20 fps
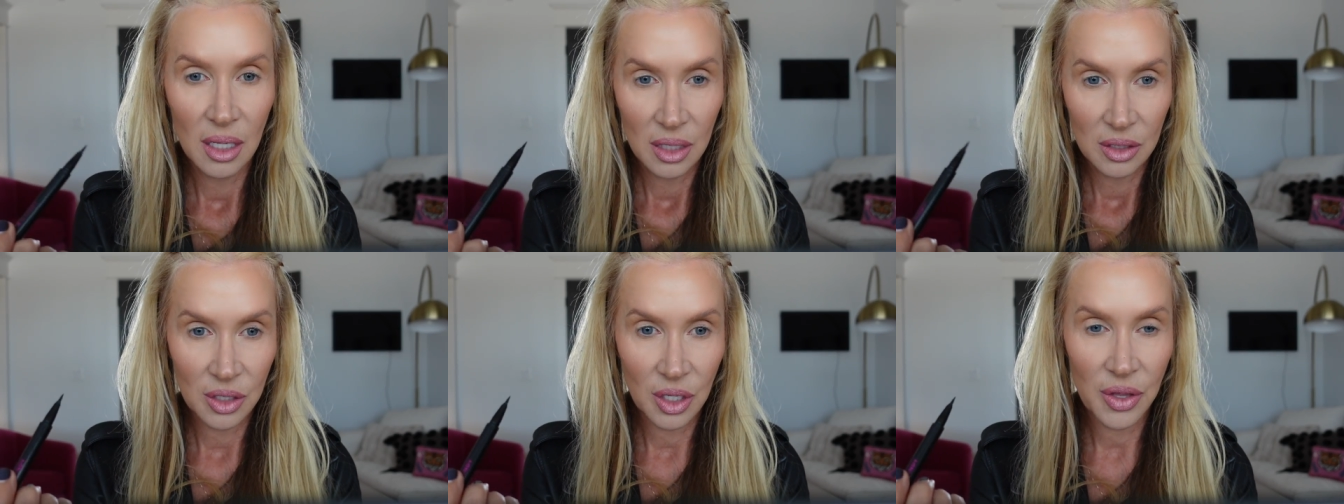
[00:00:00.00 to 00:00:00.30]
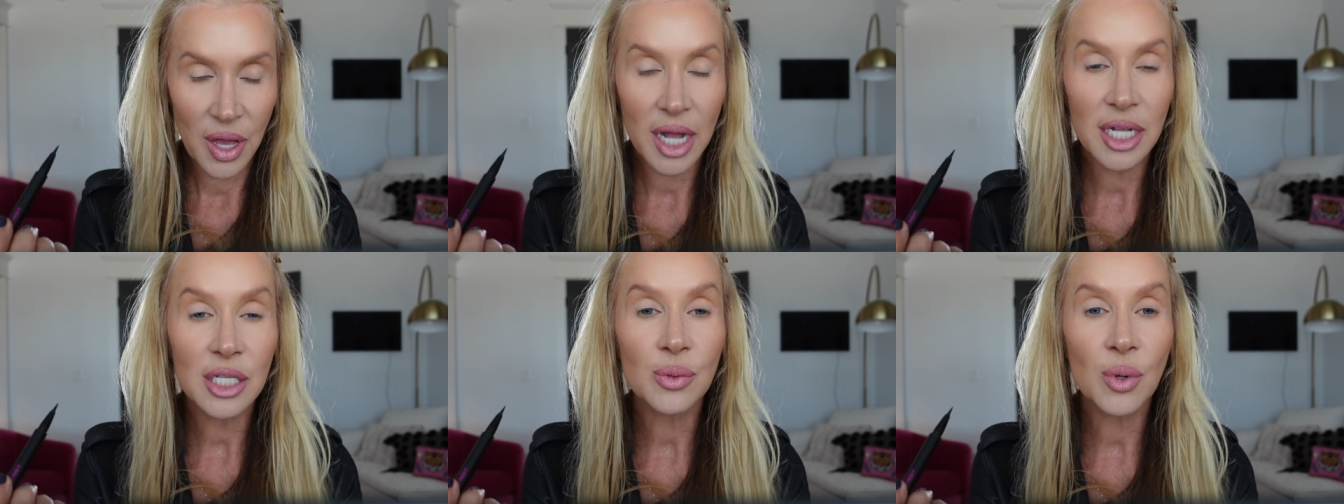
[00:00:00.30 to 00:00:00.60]
So
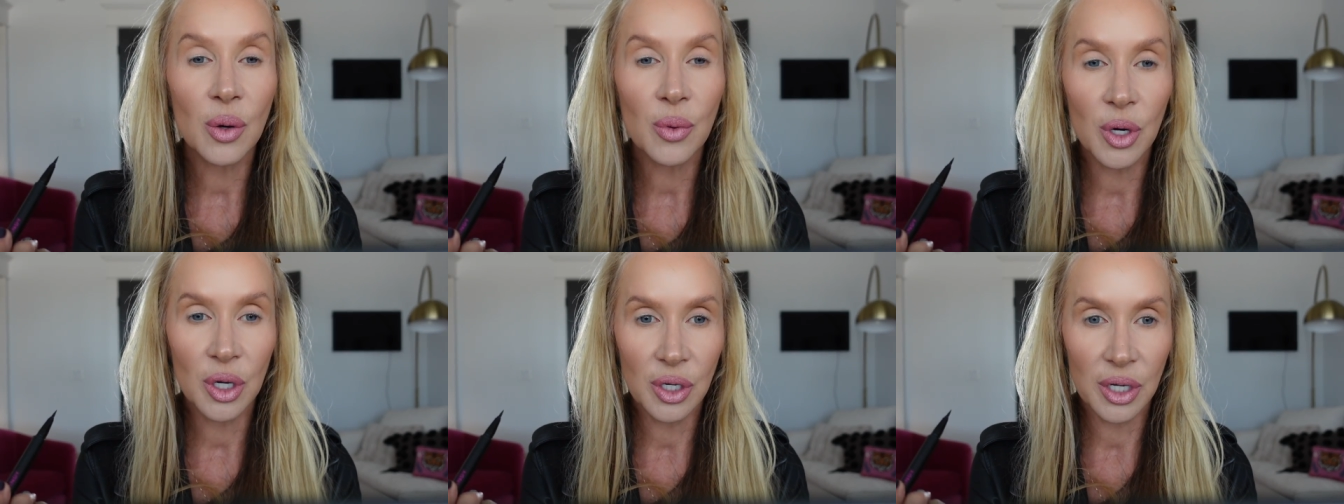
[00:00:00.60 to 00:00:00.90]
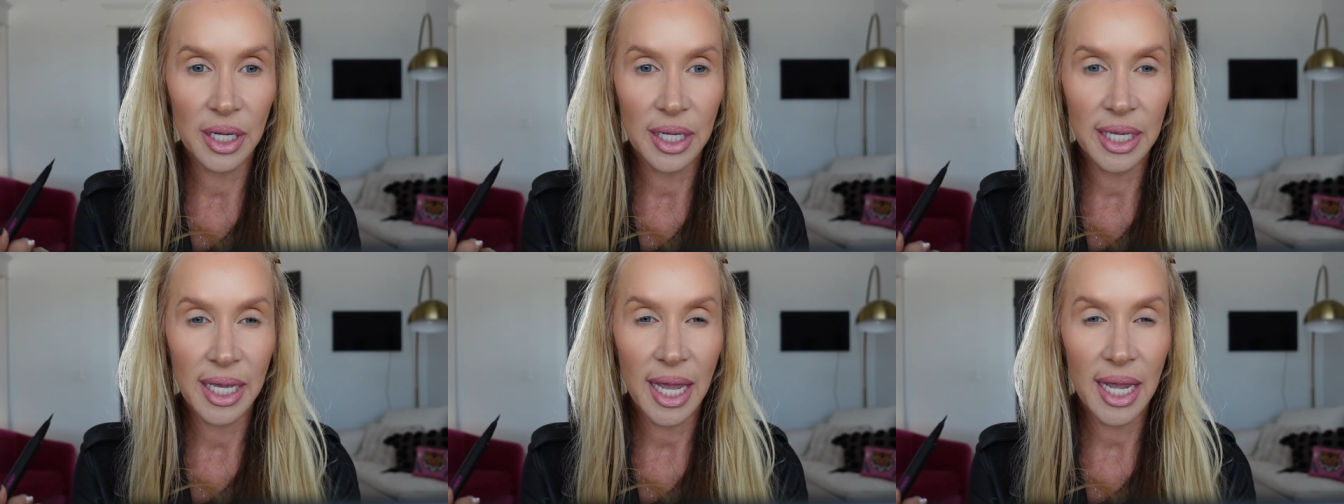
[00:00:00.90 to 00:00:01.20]
that's what we're
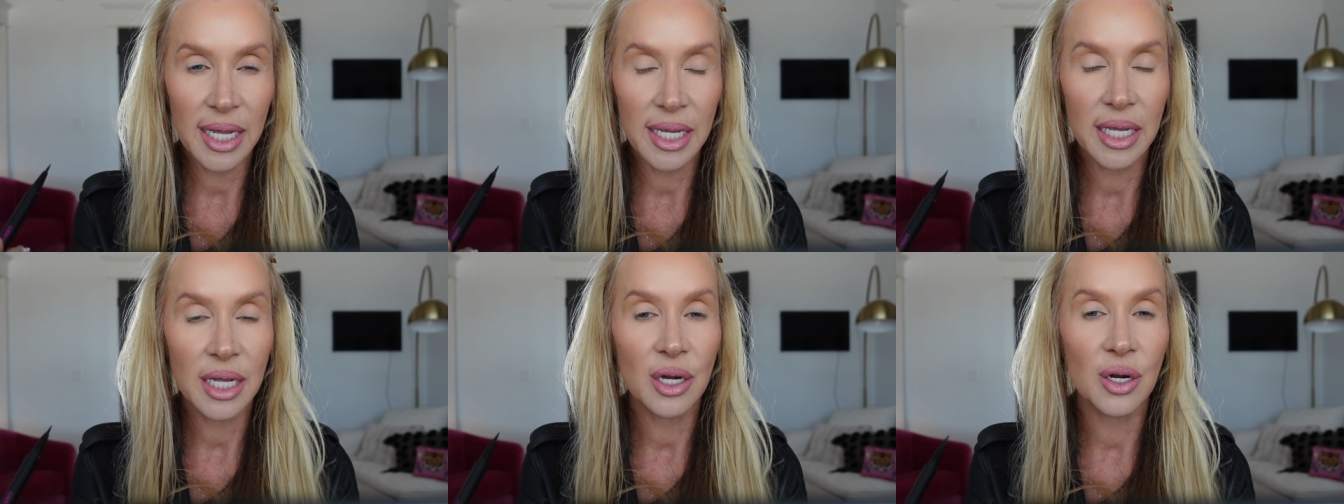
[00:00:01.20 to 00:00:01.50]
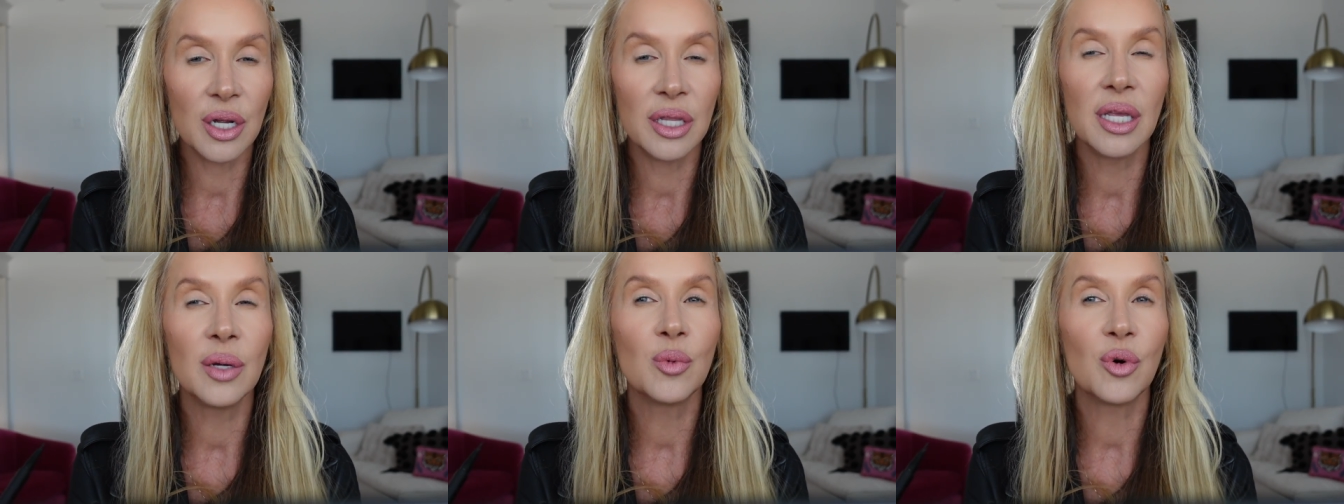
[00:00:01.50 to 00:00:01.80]
gonna get here
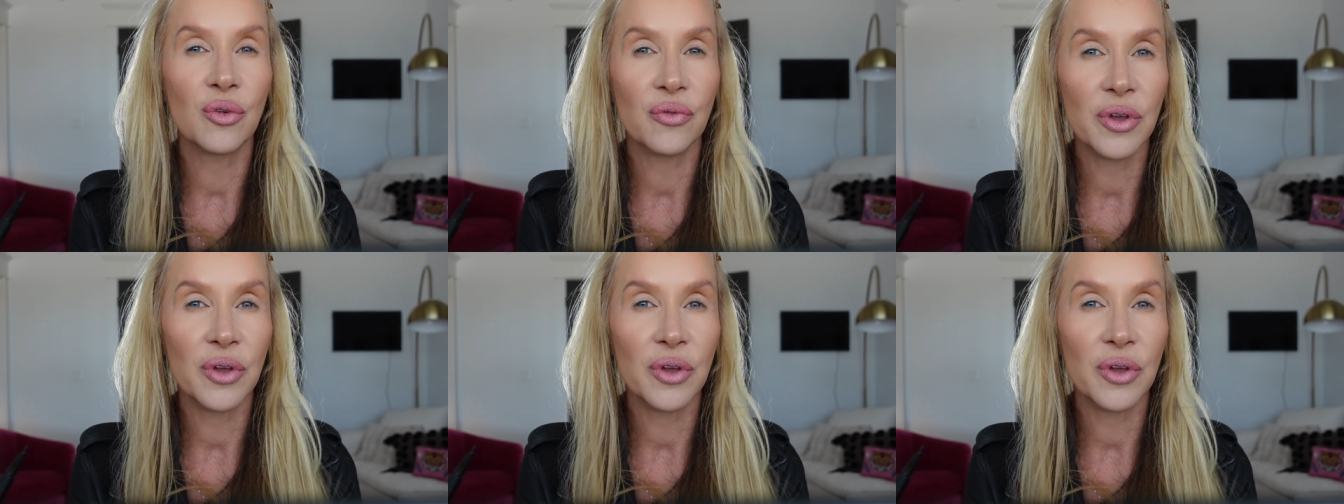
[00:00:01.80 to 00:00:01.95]
and then we'll